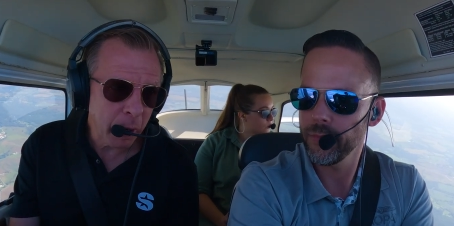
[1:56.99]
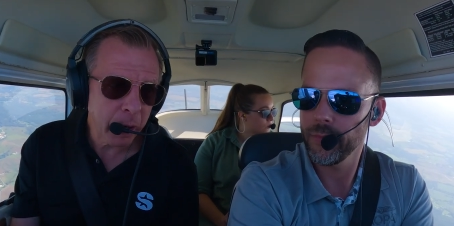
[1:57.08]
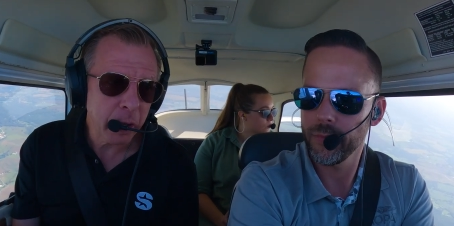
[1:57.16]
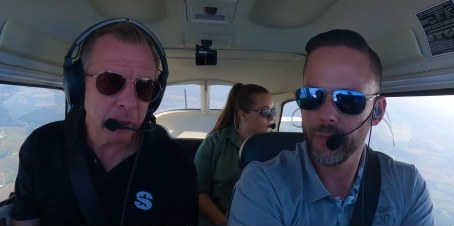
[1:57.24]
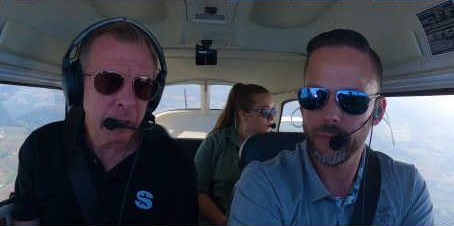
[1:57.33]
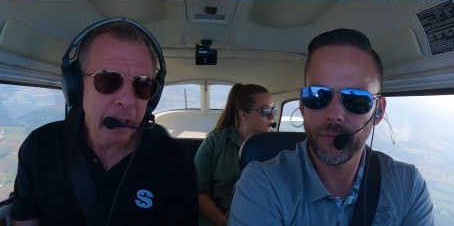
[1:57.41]

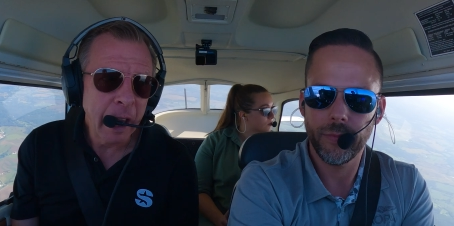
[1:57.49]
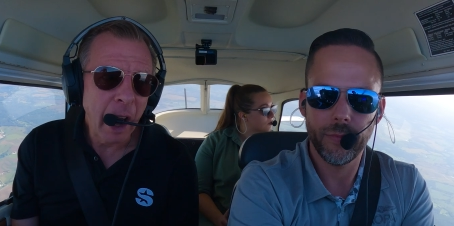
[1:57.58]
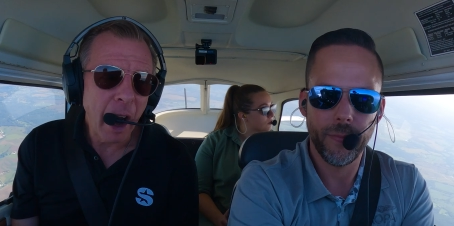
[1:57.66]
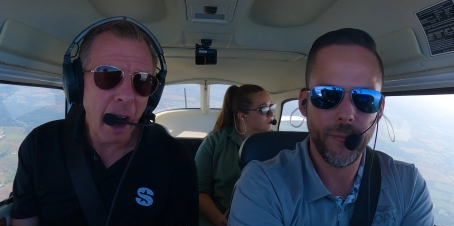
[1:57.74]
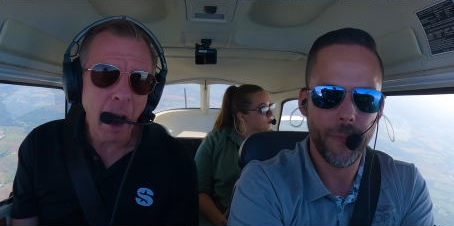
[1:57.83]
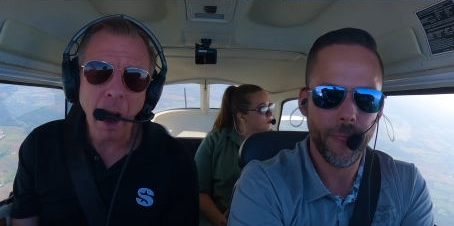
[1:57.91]
Speaker 1: product,
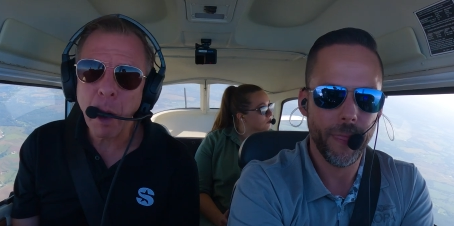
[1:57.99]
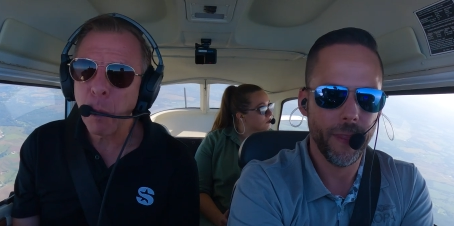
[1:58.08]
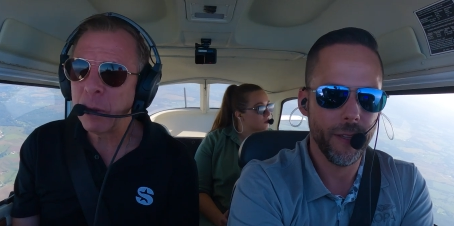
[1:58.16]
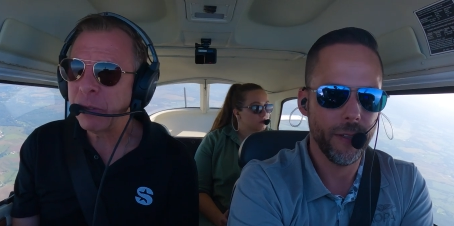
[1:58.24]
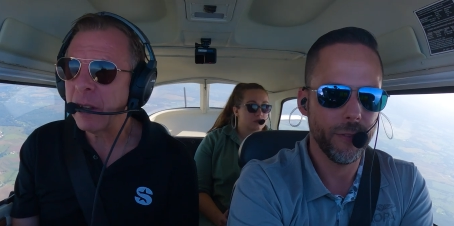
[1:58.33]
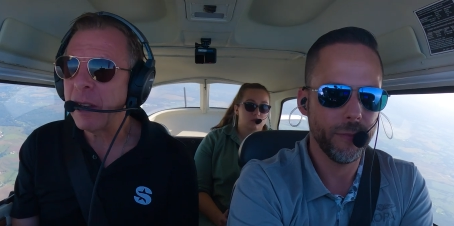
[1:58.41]
uh, we
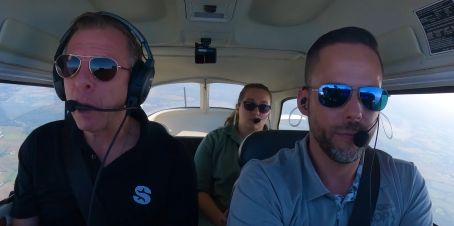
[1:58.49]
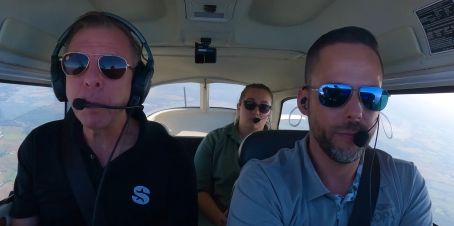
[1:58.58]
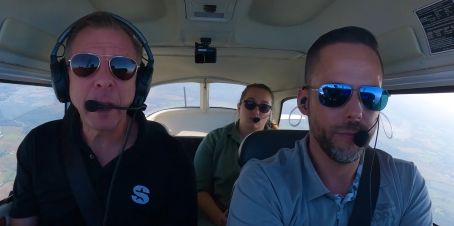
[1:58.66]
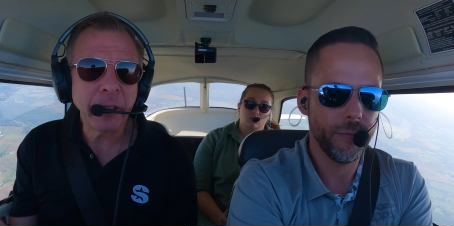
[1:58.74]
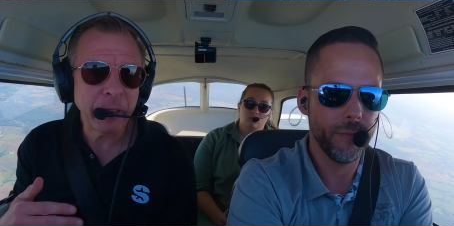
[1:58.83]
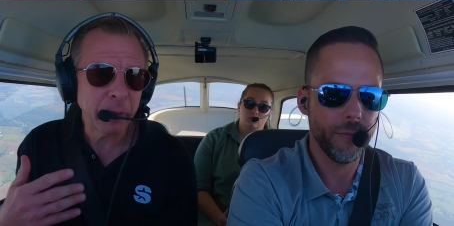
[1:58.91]
send
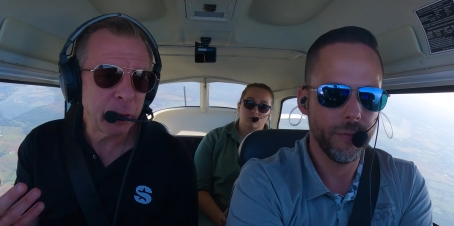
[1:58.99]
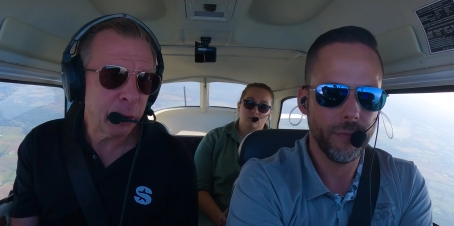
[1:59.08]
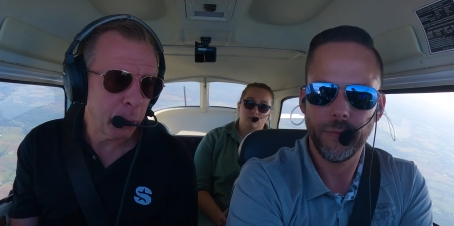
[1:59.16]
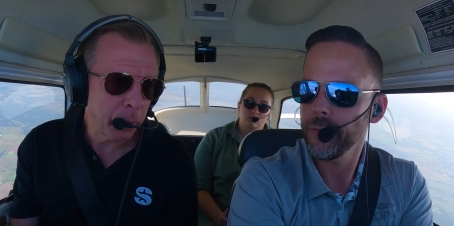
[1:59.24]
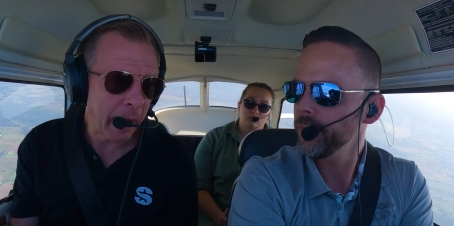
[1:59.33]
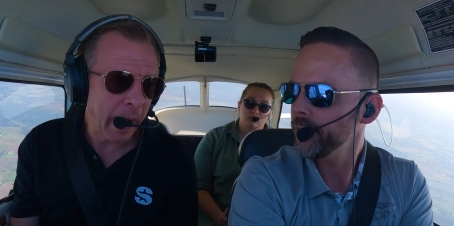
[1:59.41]
updates every
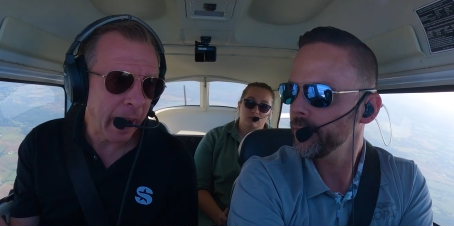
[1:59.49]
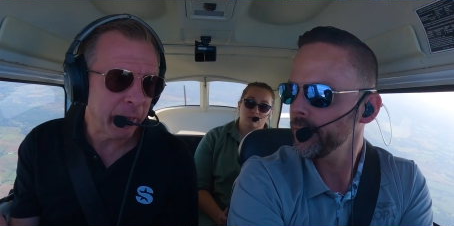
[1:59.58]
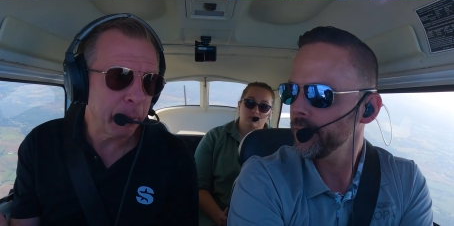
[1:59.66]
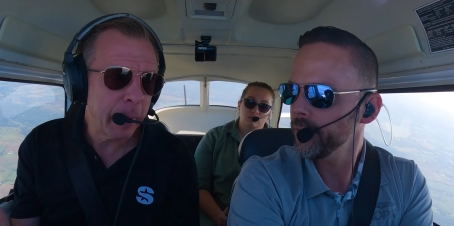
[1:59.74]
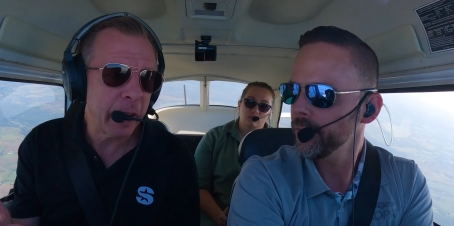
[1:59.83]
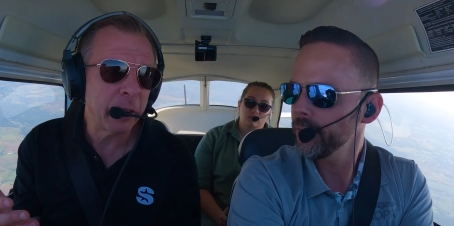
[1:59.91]
two and a half
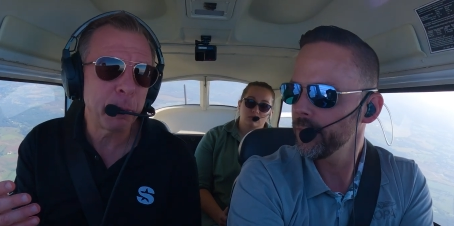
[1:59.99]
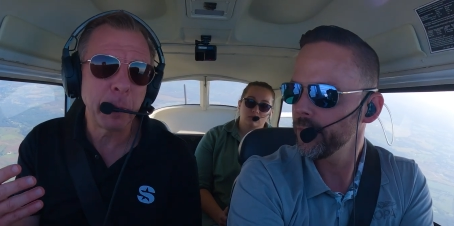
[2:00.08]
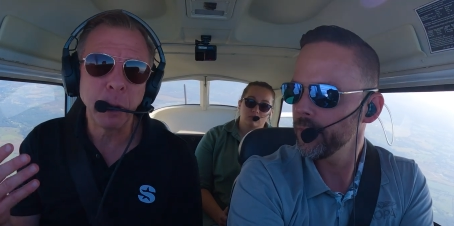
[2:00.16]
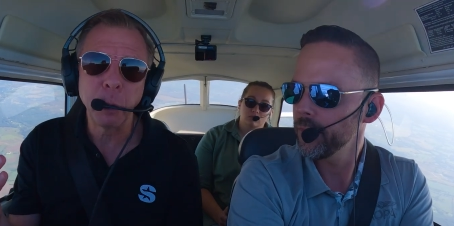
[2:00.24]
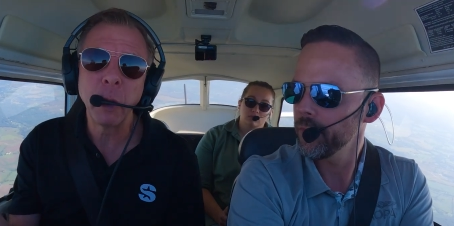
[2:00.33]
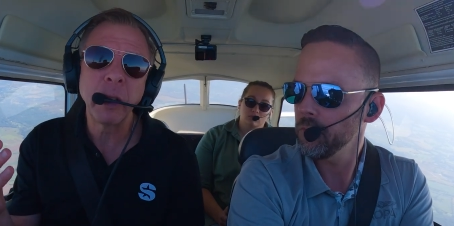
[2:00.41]
minutes, but
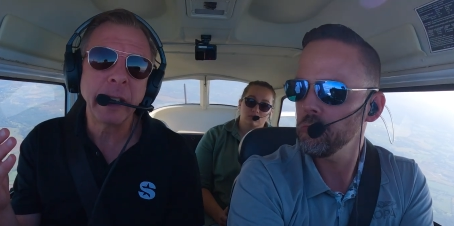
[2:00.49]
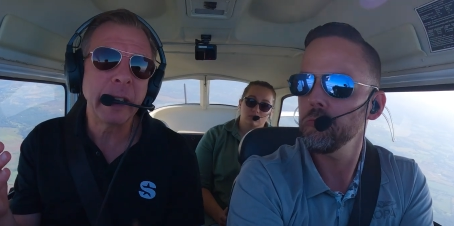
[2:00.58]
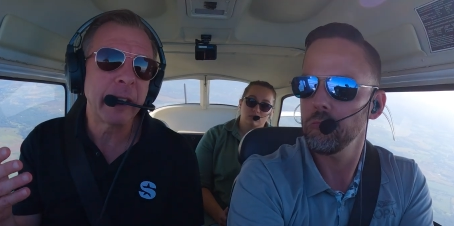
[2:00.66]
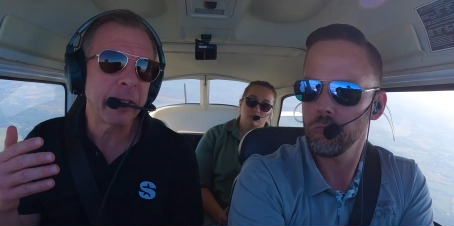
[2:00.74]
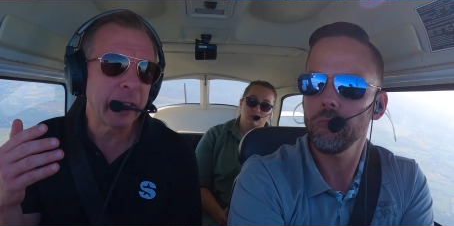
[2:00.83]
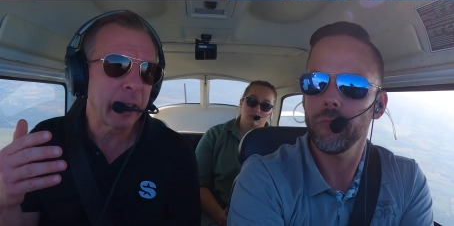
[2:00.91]
you really need
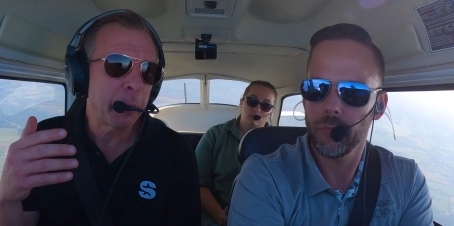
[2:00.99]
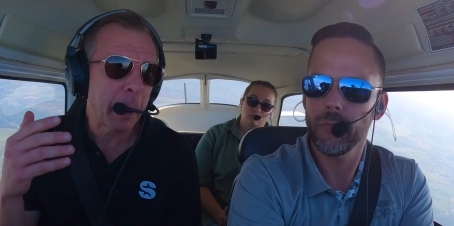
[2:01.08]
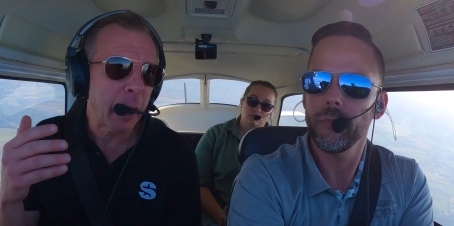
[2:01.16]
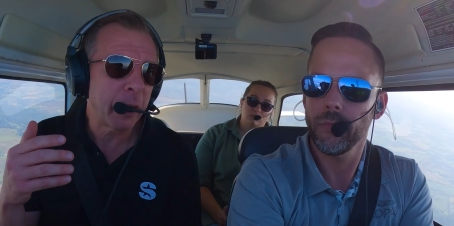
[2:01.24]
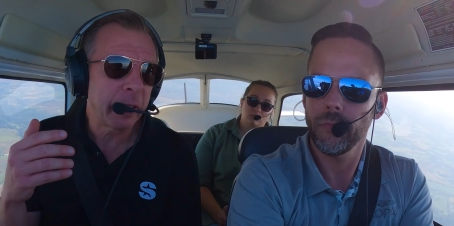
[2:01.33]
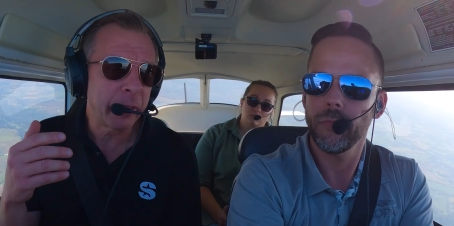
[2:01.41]
to think
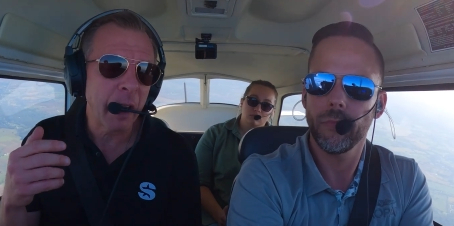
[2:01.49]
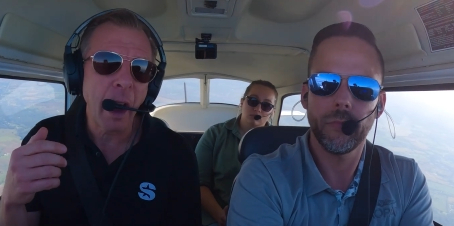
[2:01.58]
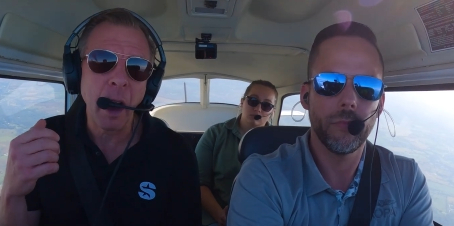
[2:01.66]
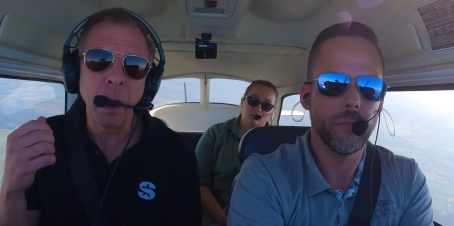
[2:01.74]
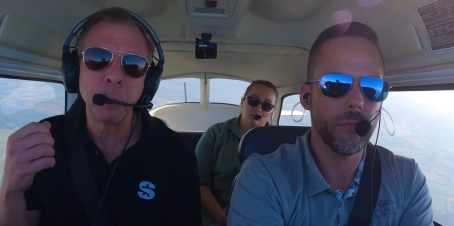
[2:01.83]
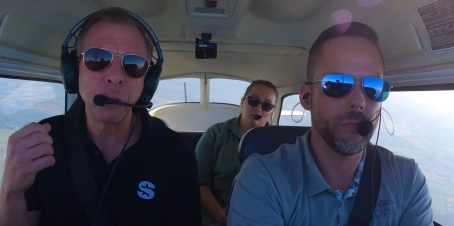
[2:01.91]
about it
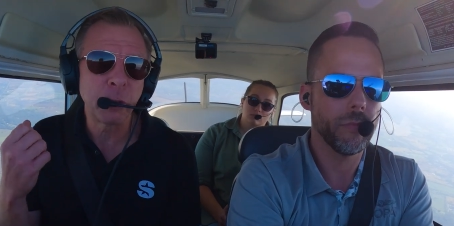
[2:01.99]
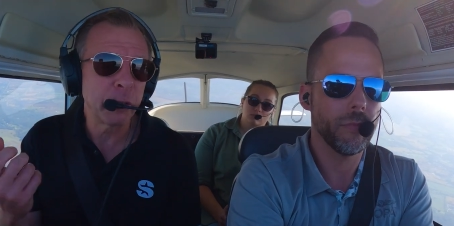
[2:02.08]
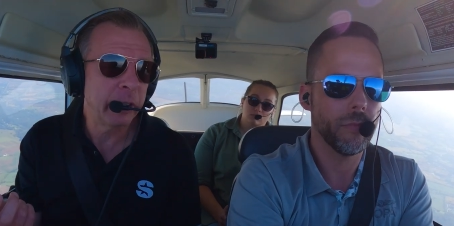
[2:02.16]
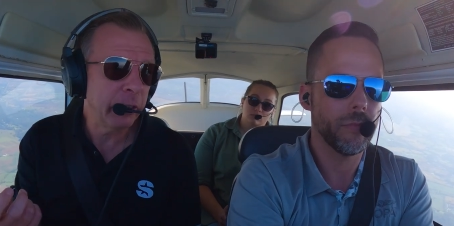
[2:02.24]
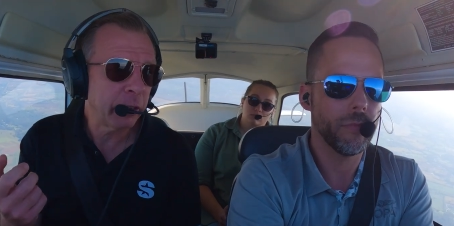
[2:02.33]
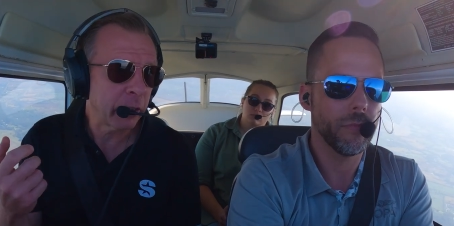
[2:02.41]
um,
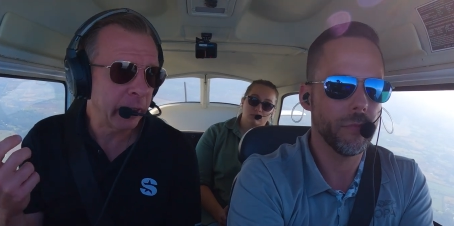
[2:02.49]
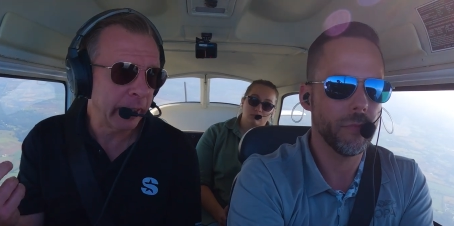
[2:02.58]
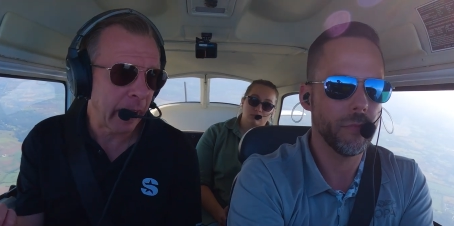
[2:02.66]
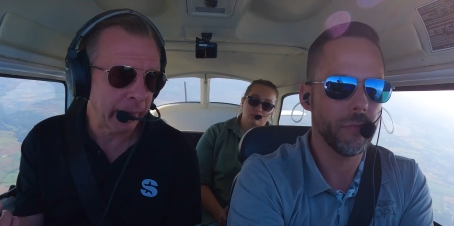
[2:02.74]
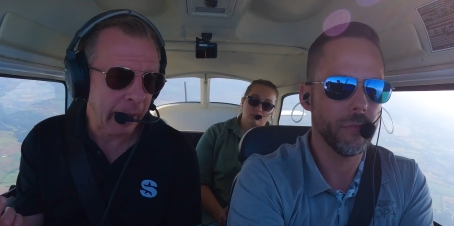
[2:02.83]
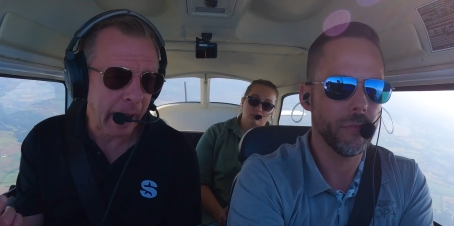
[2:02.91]
strategically, not